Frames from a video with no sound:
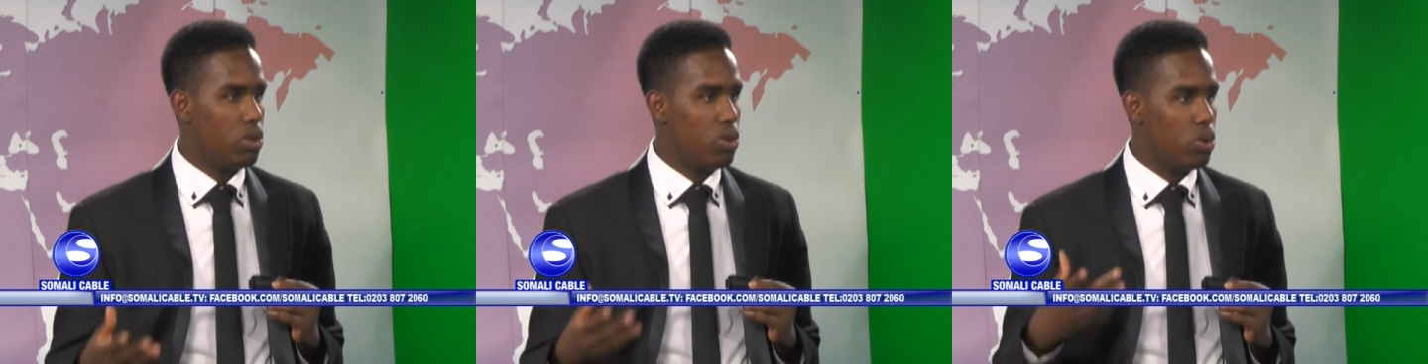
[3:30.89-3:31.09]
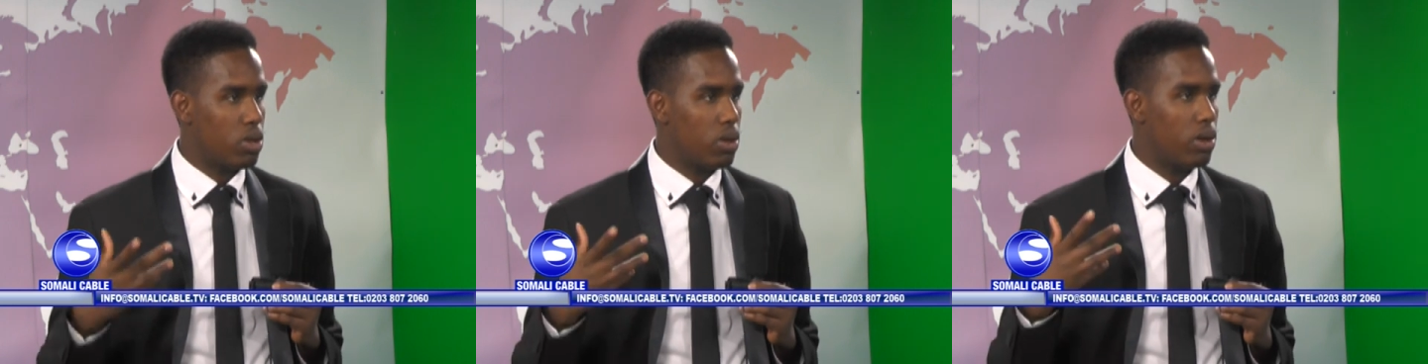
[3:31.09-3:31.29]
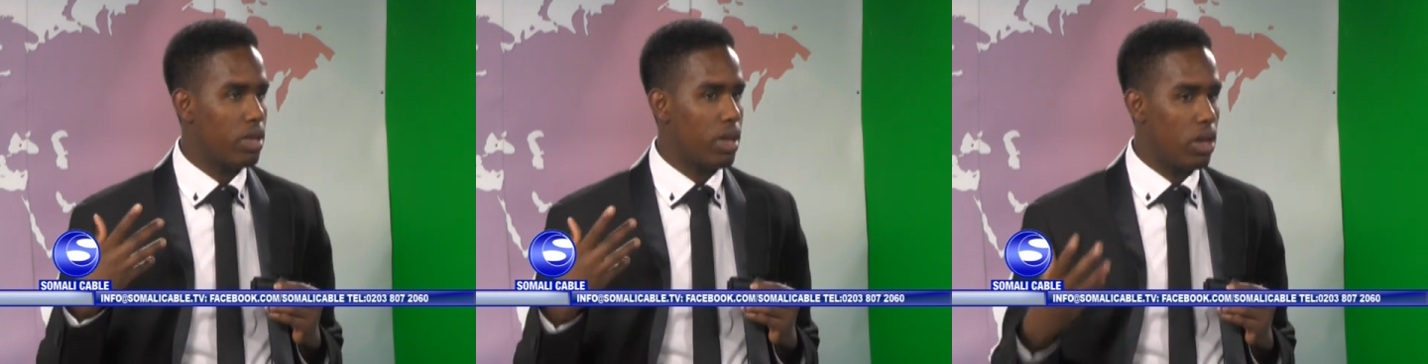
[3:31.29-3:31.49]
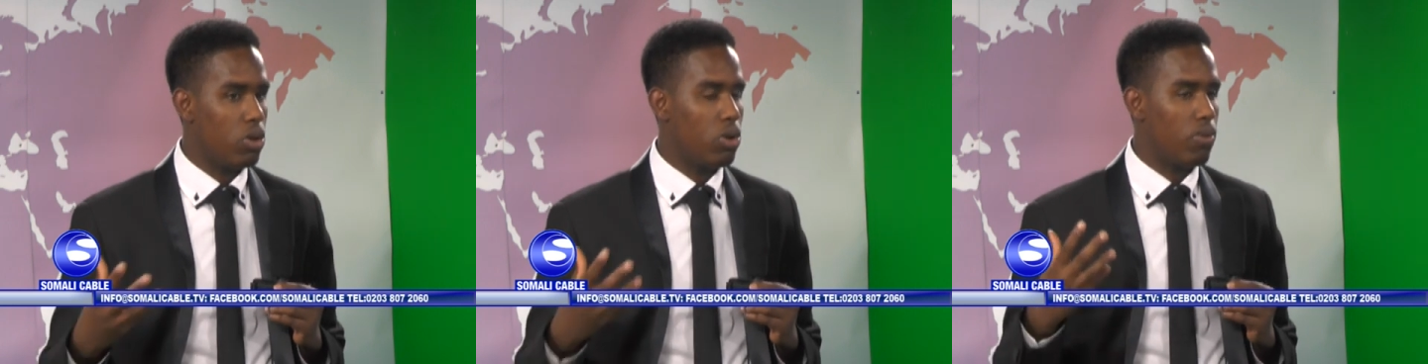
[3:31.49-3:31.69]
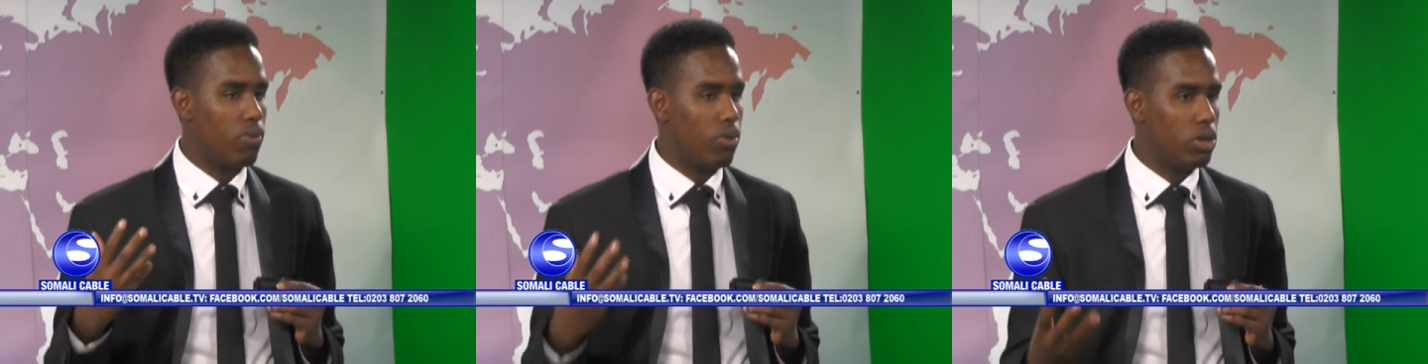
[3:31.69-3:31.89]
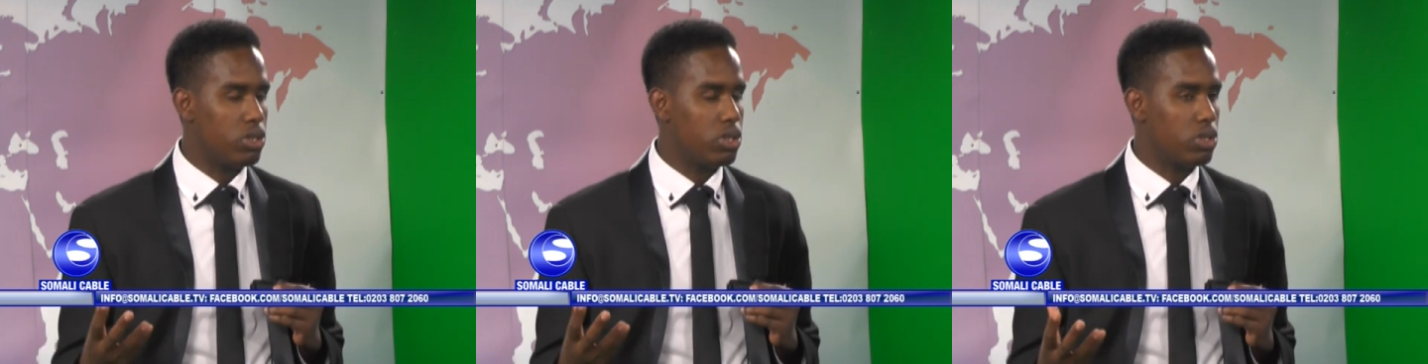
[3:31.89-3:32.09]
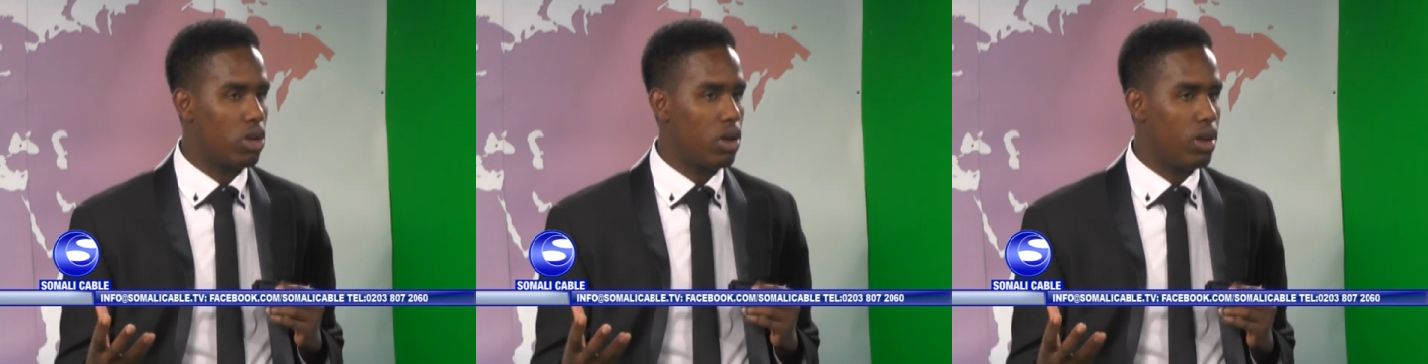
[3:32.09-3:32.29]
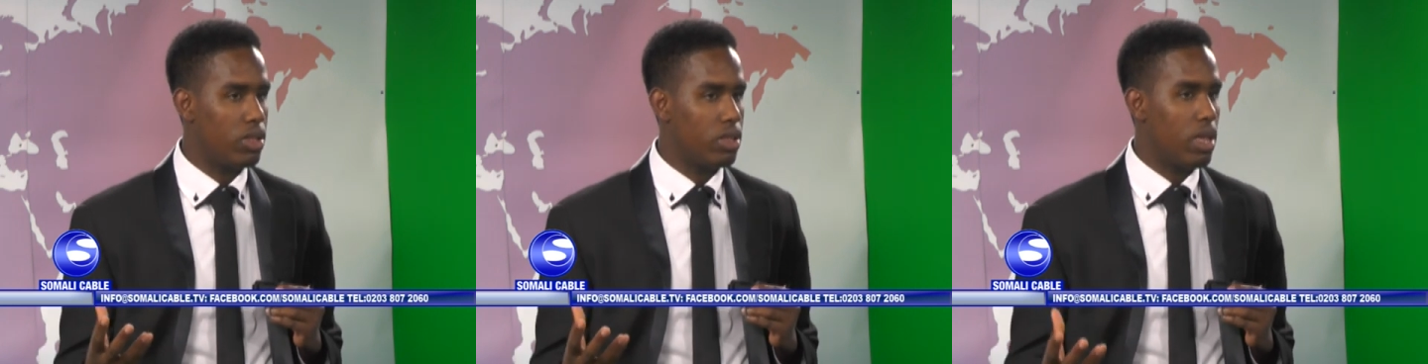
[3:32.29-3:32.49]
you can get your voices
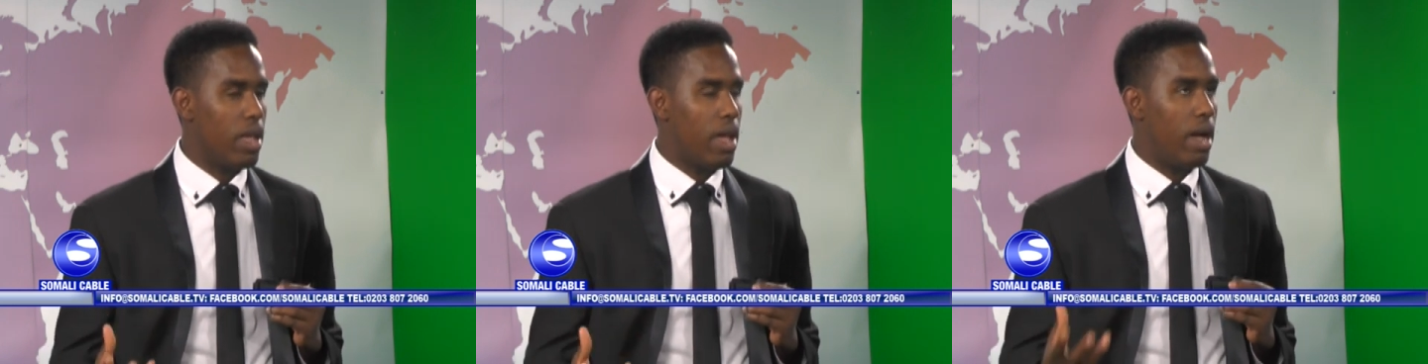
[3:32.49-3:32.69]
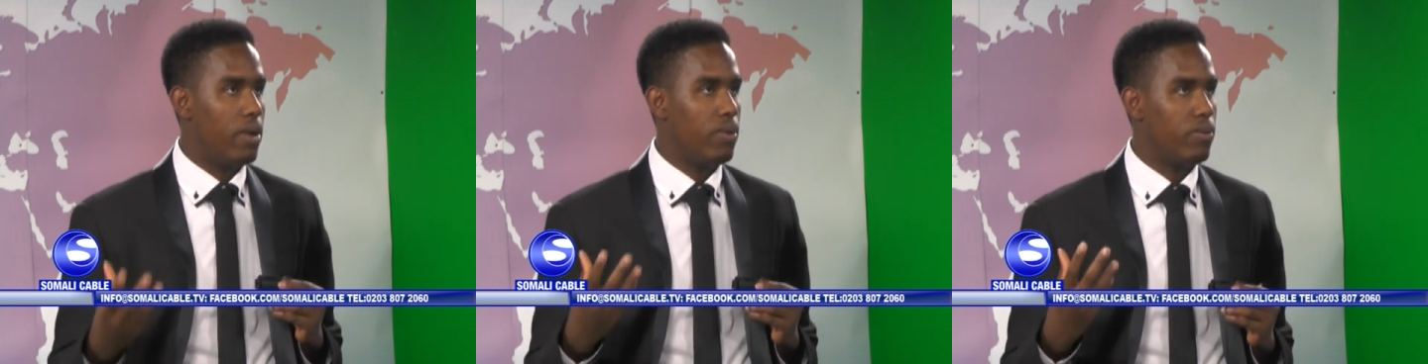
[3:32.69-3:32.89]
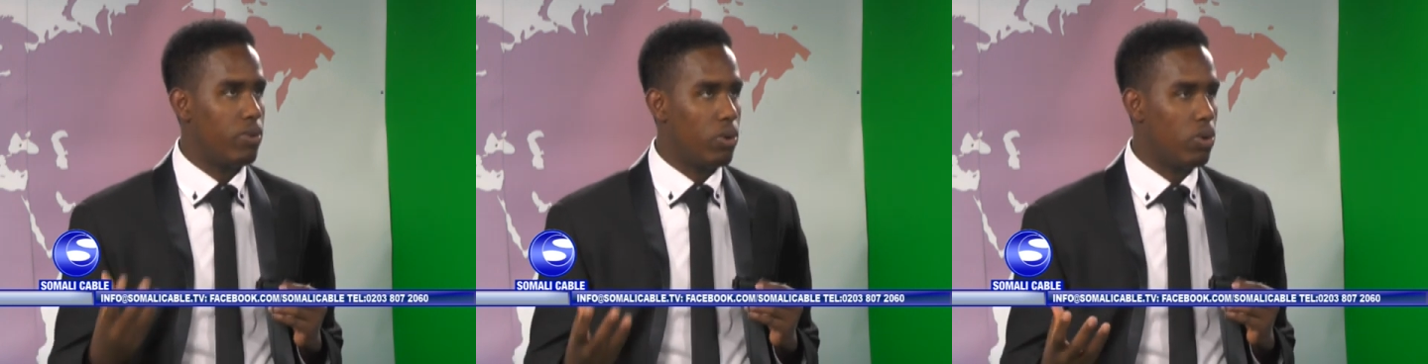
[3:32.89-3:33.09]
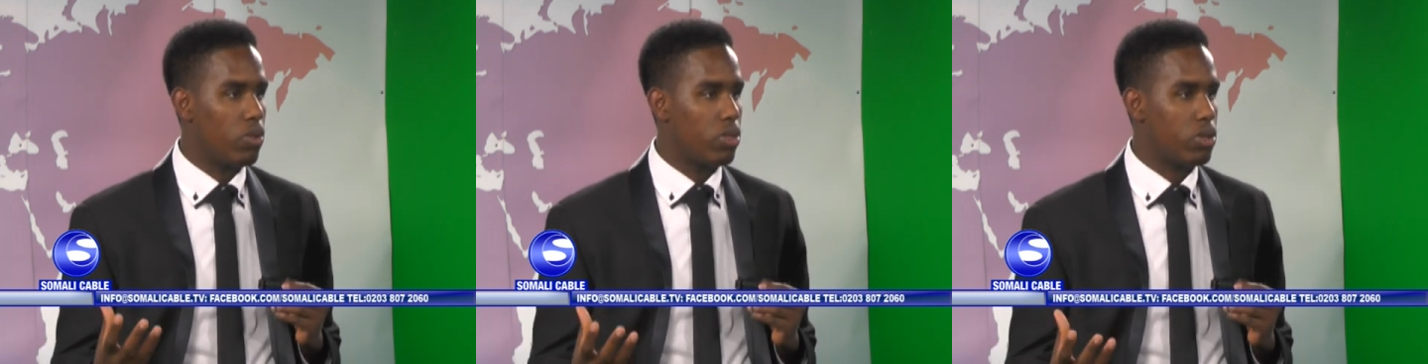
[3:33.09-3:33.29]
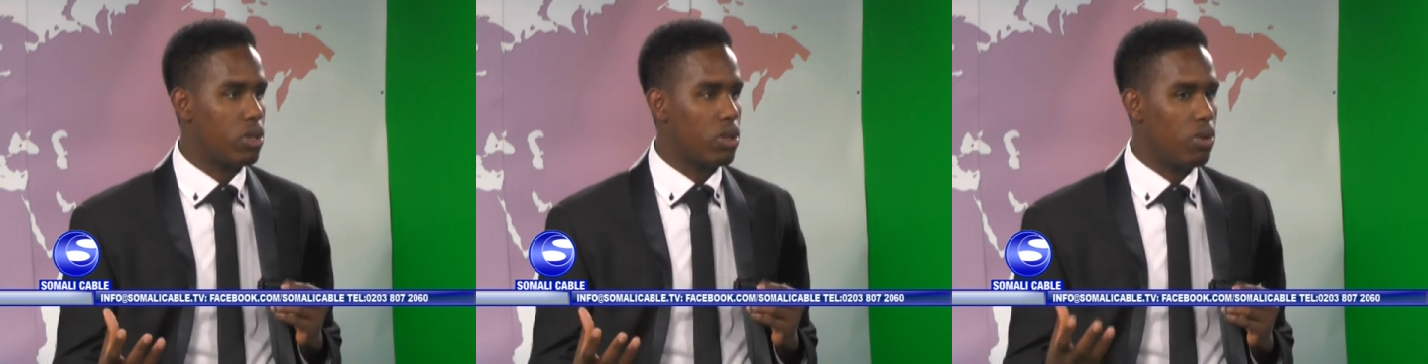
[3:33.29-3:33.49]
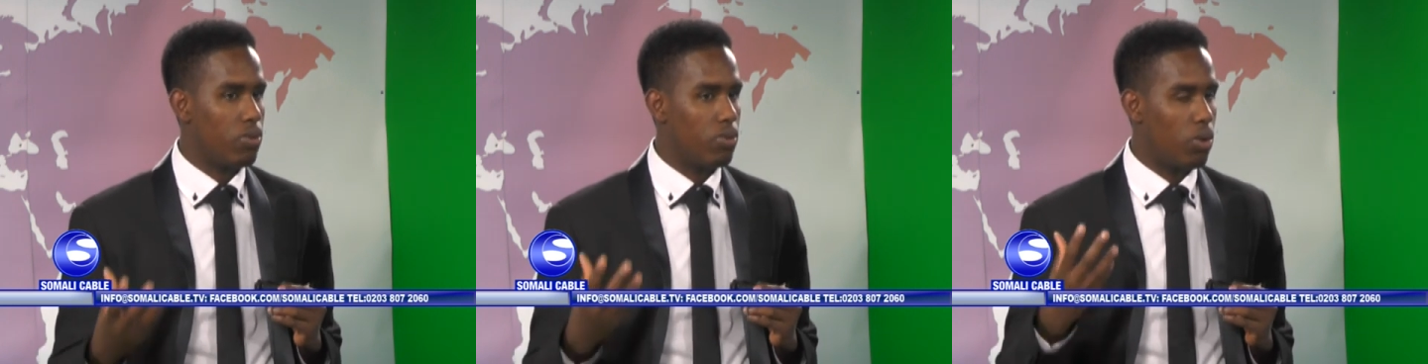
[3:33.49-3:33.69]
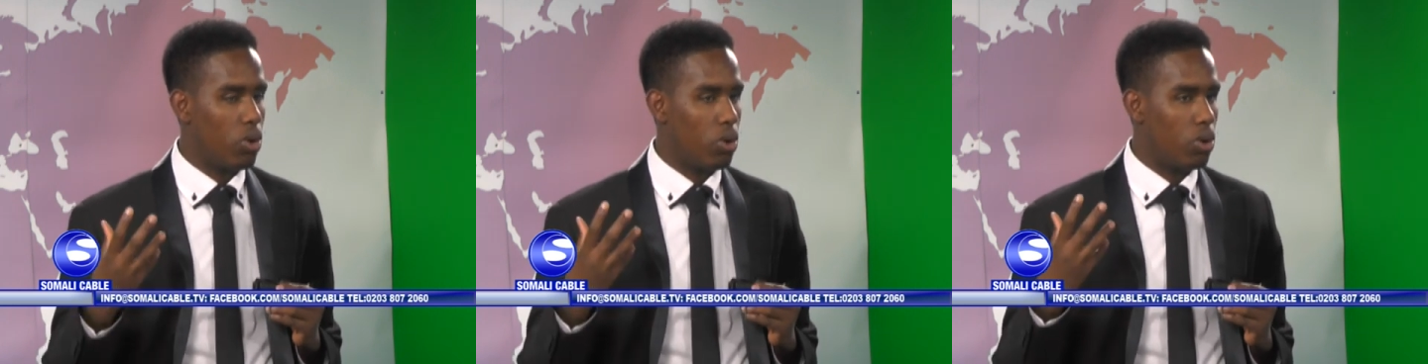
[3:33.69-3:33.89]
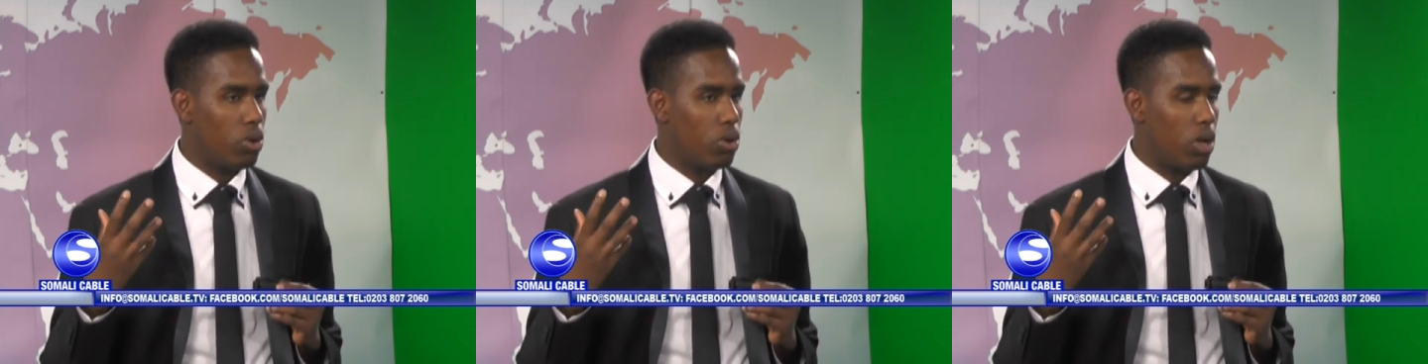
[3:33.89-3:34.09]
heard and vote
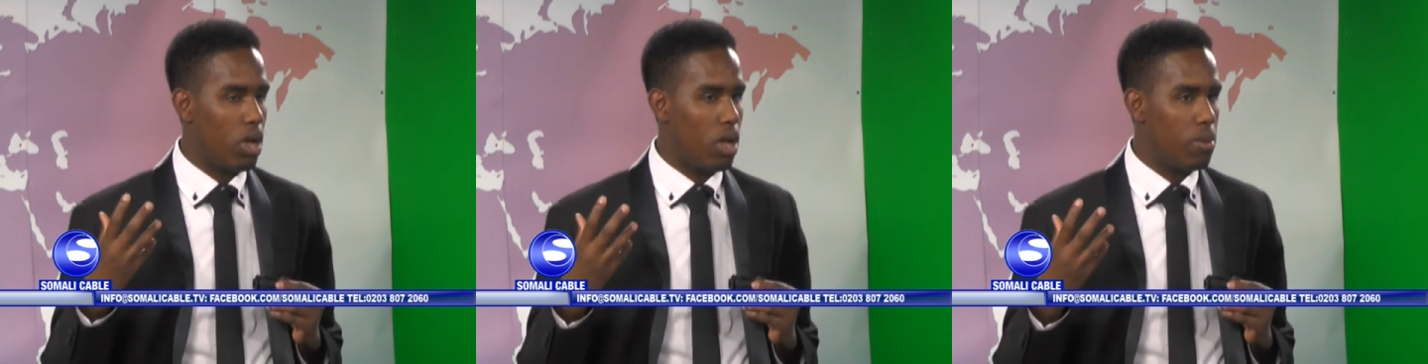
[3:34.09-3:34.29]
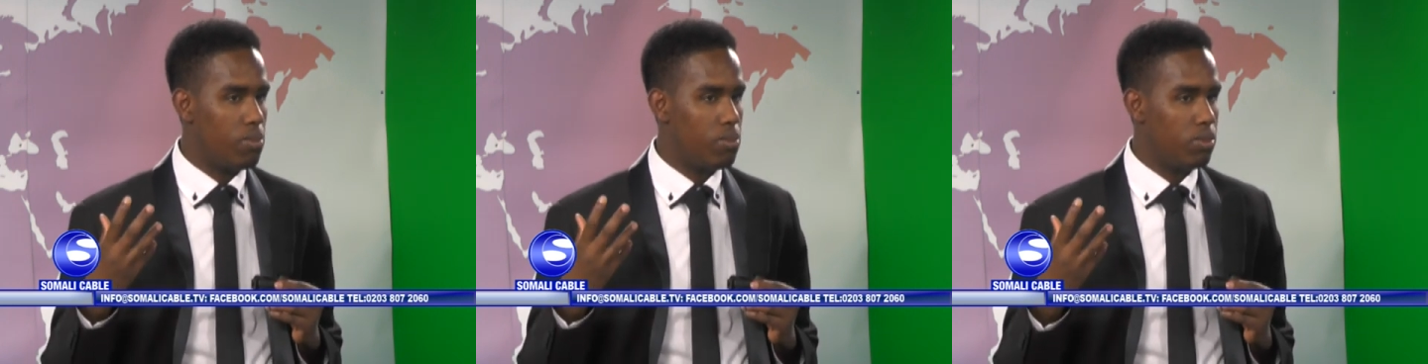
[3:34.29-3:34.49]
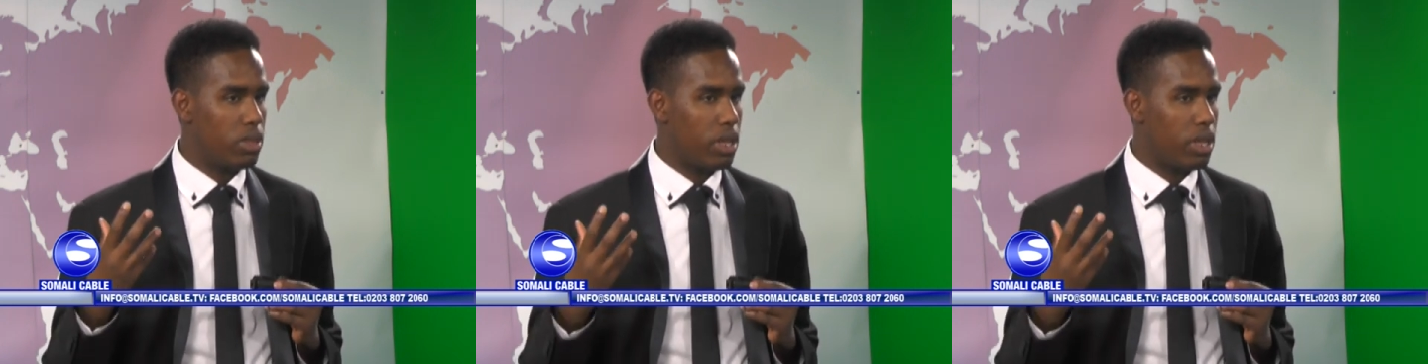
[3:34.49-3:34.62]
for um,